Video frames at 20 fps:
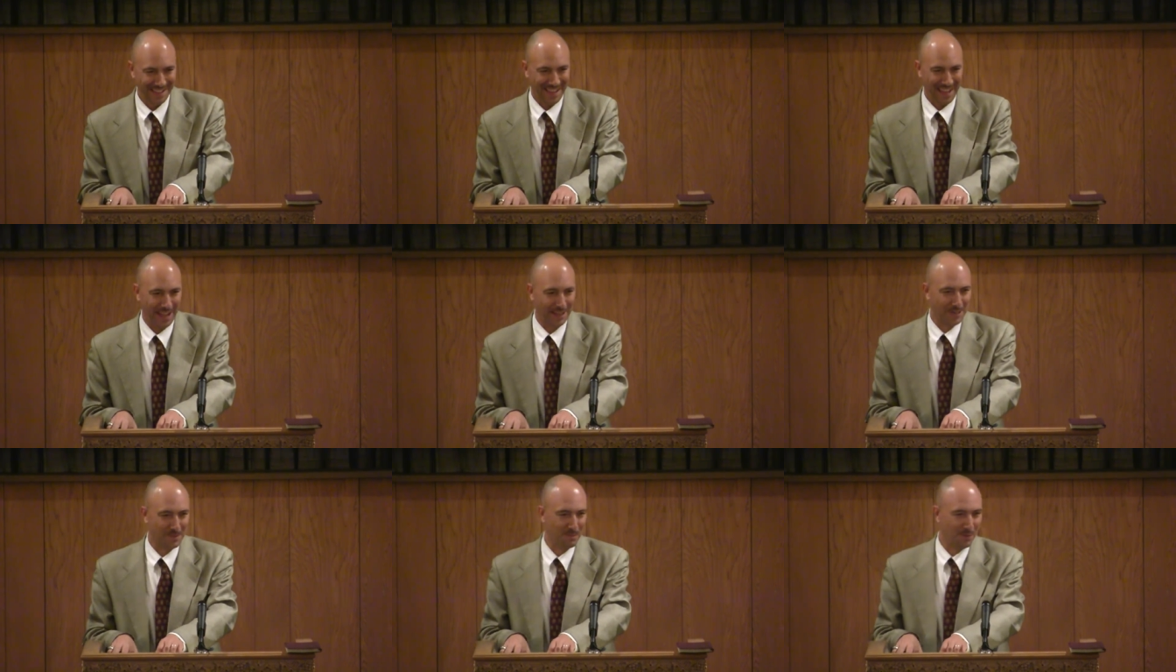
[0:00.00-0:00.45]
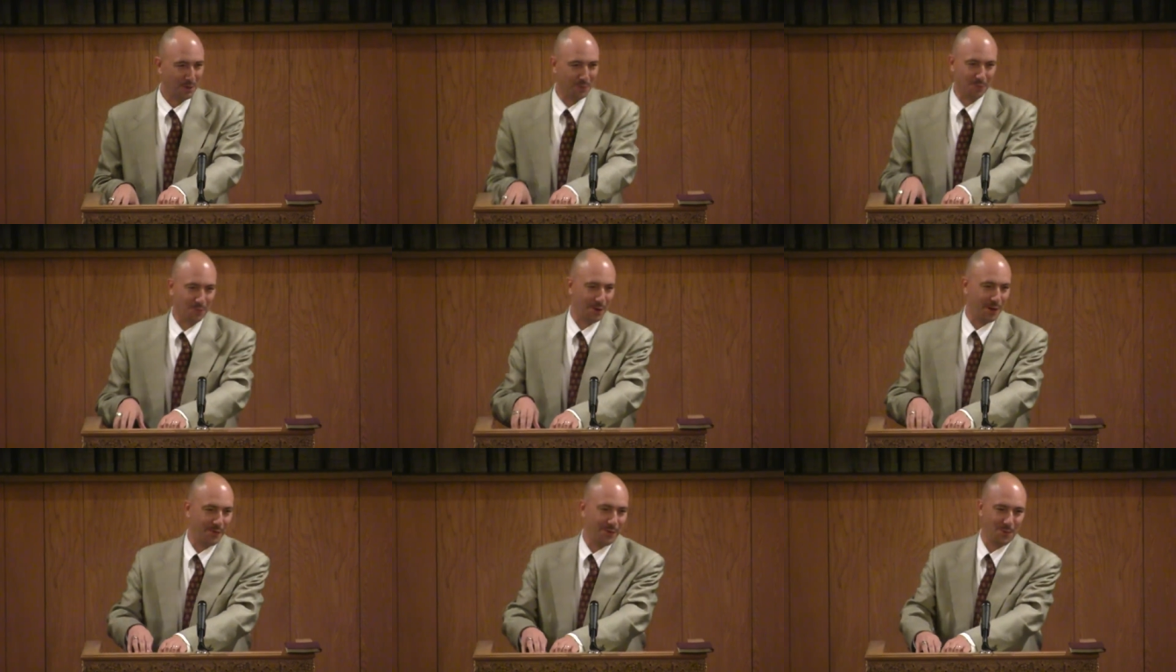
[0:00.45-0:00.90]
I can move
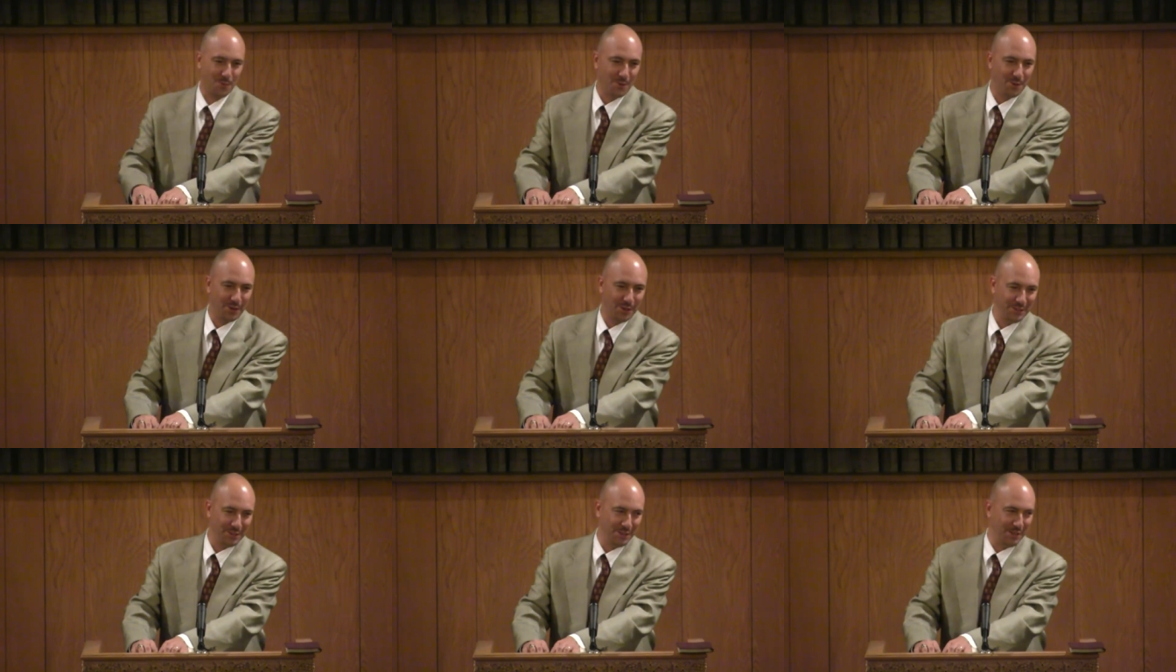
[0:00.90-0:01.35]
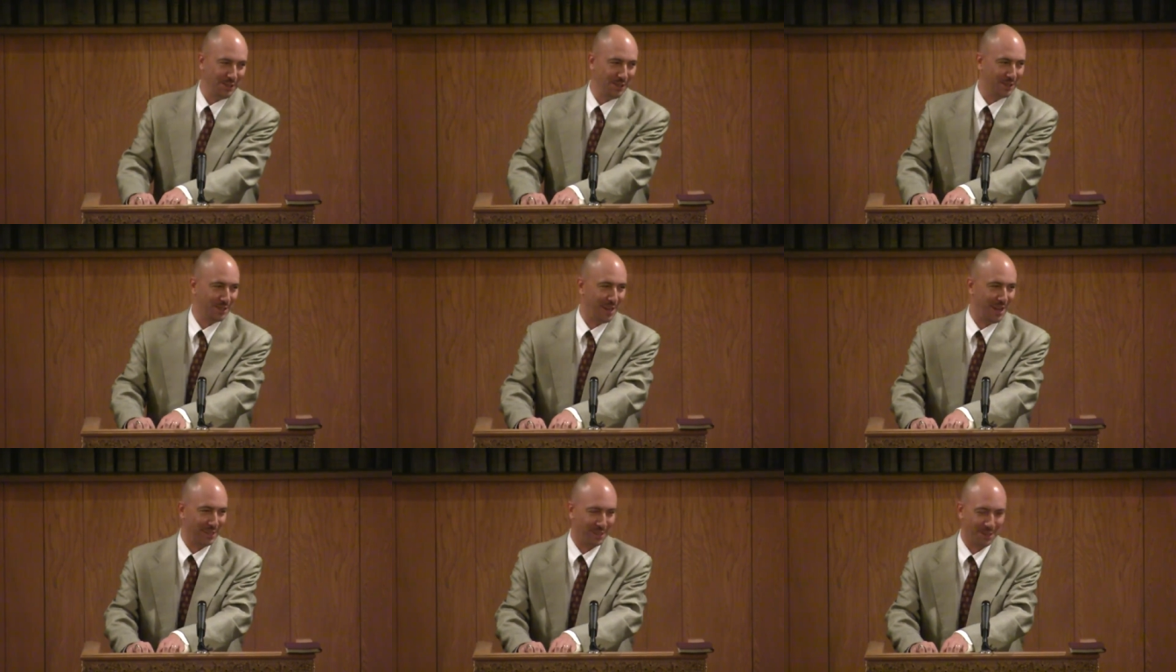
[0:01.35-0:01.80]
wherever I want. She's just
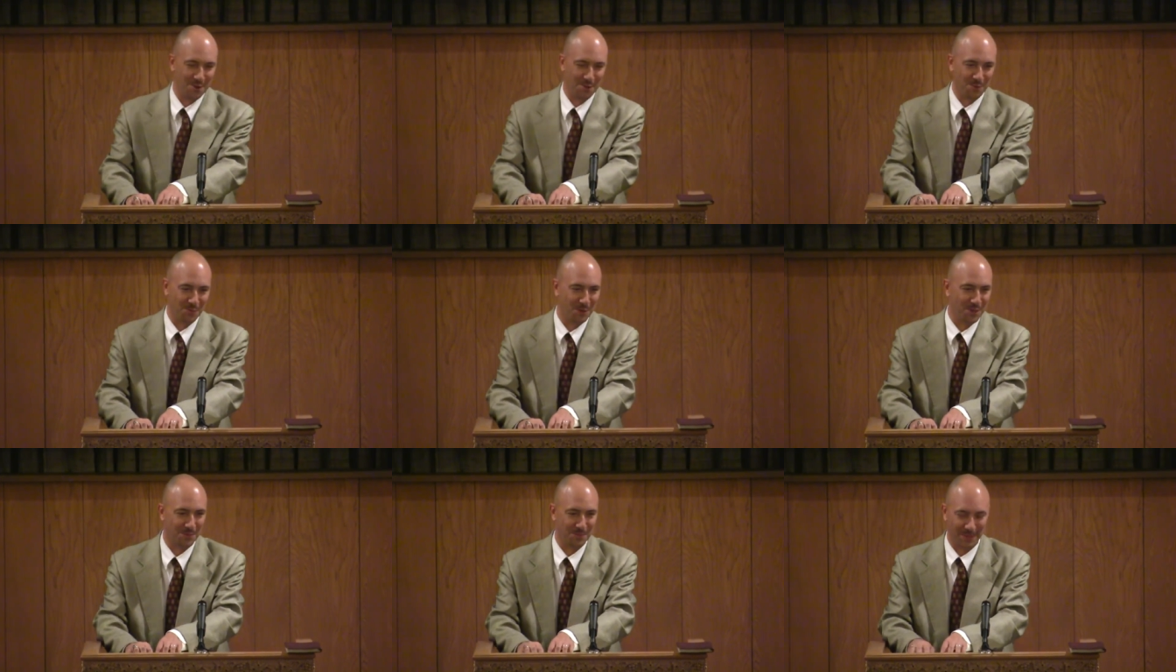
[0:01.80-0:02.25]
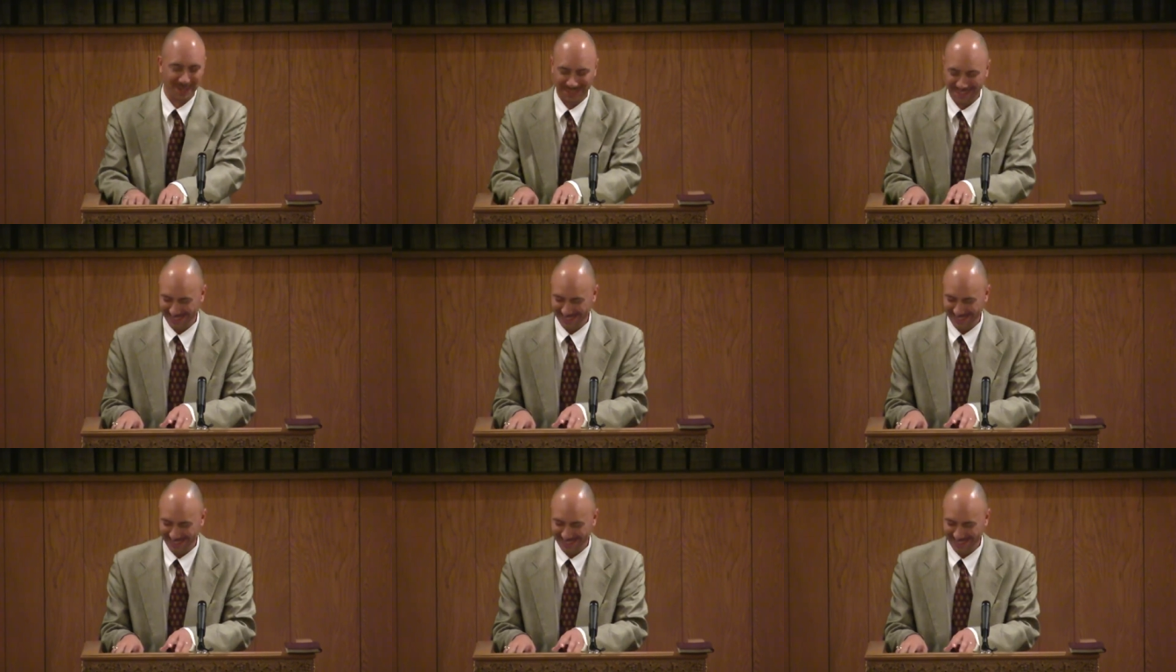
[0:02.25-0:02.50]
not going with me.